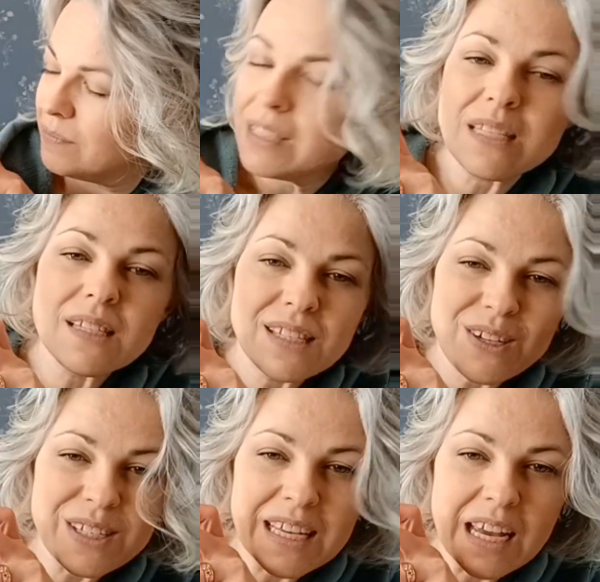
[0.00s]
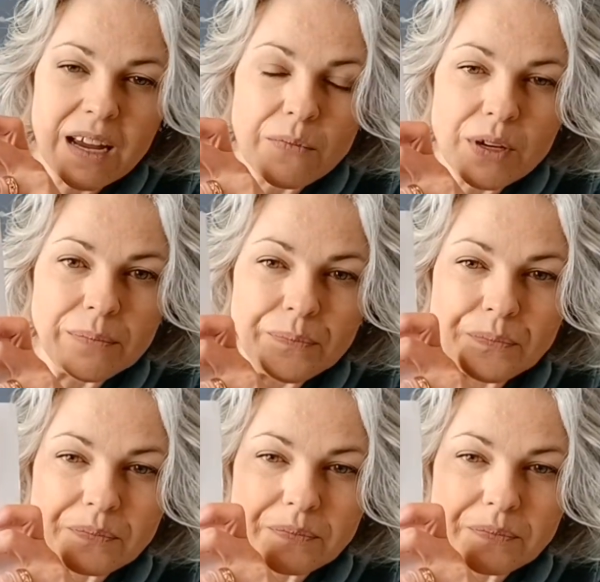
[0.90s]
This is Darcy Cameron.